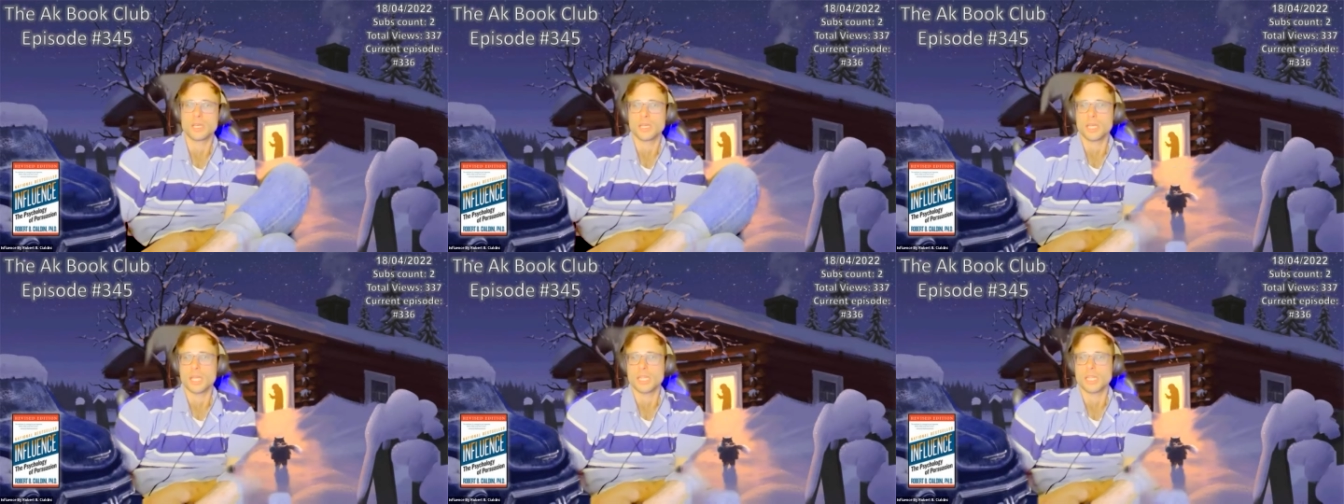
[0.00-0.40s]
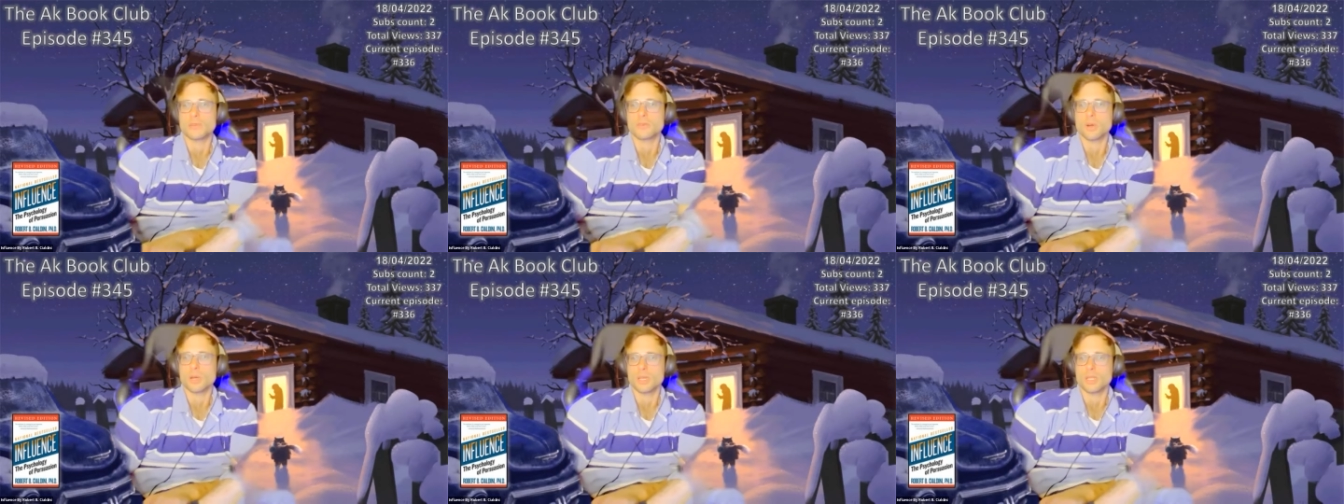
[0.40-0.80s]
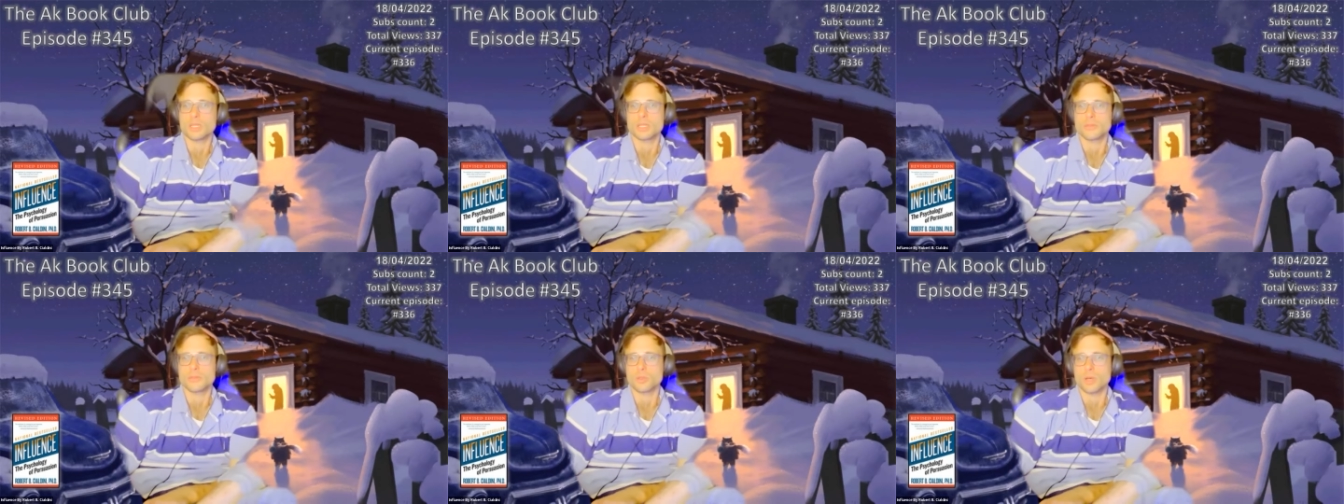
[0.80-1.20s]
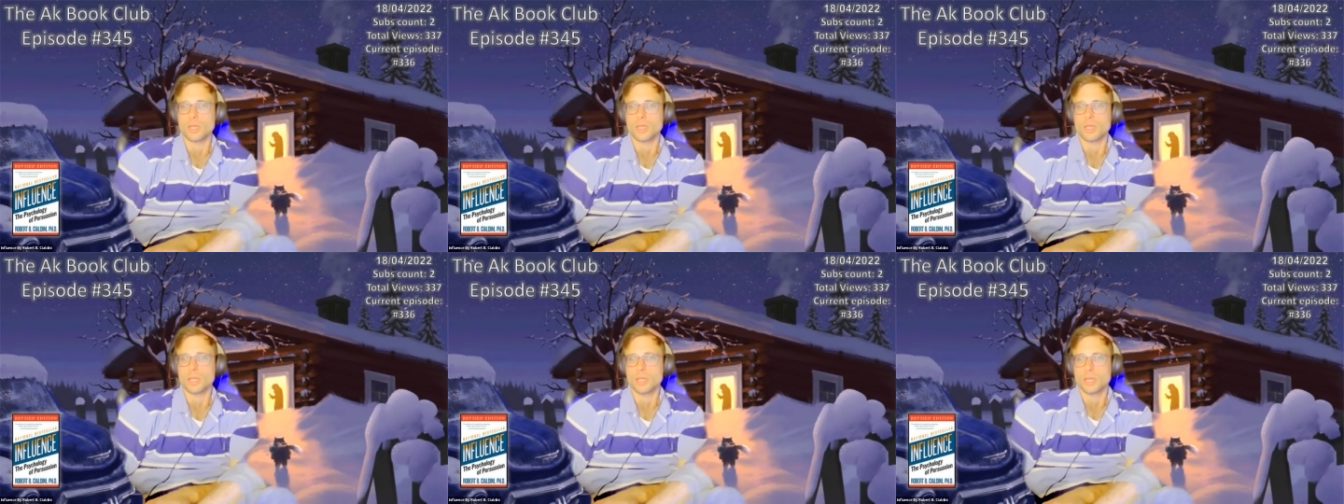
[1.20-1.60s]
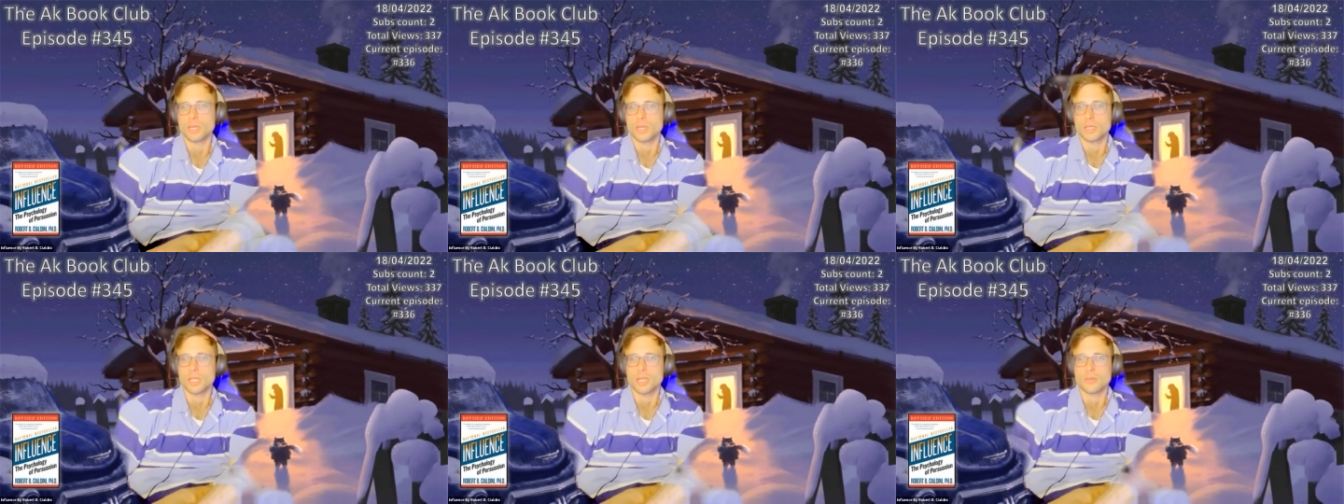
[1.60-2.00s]
individual
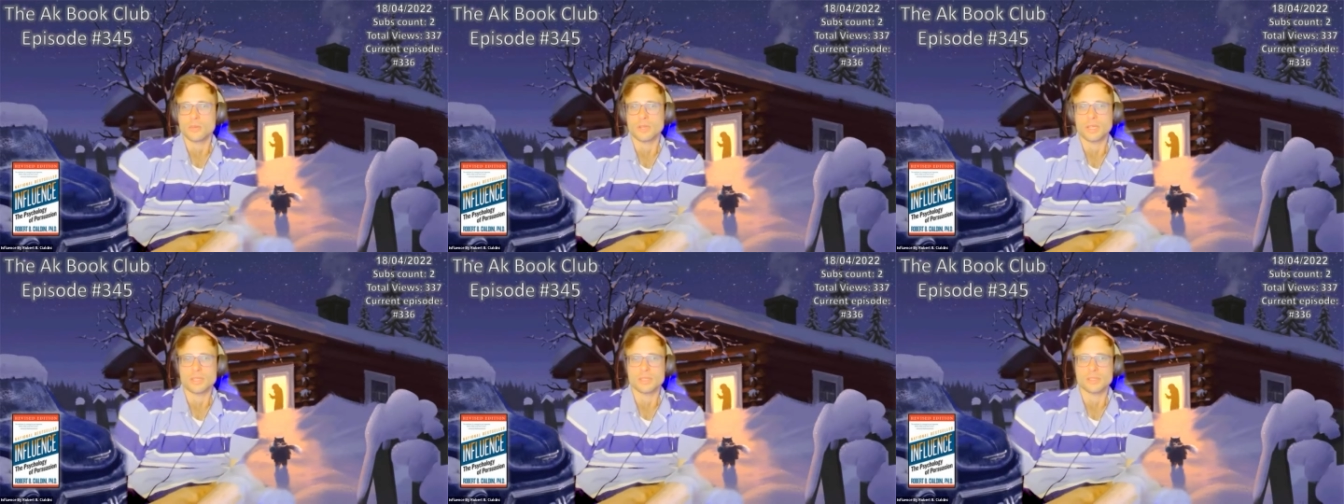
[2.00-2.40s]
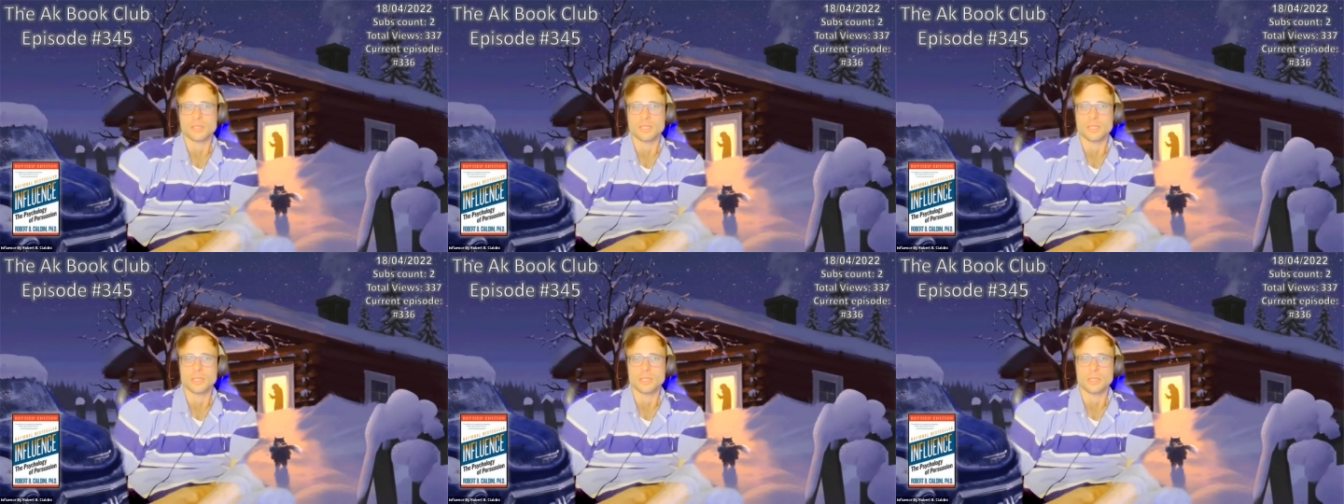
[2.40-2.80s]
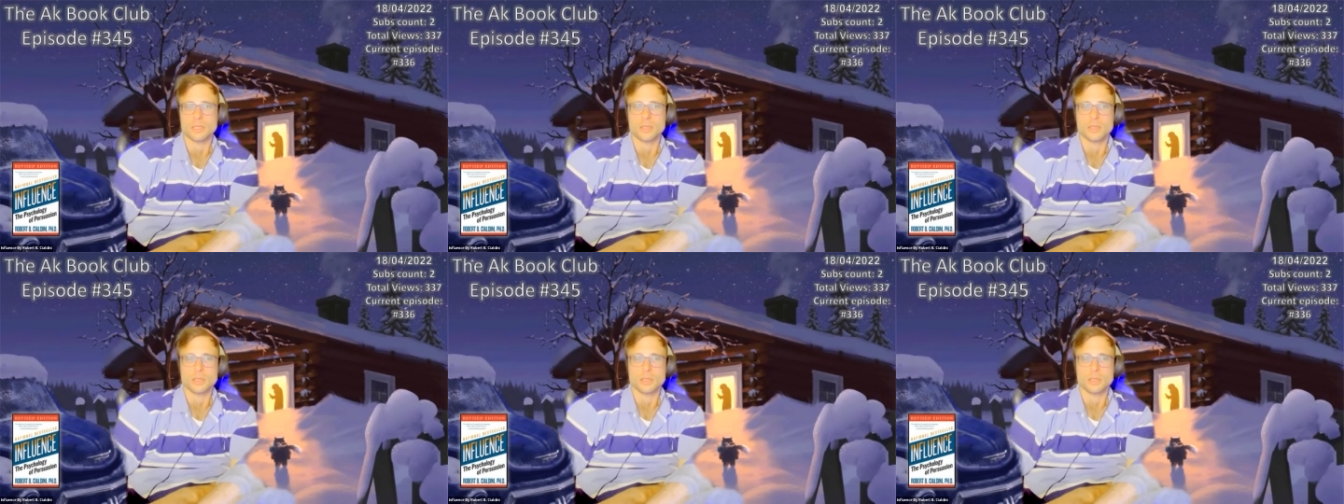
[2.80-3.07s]
can offer us an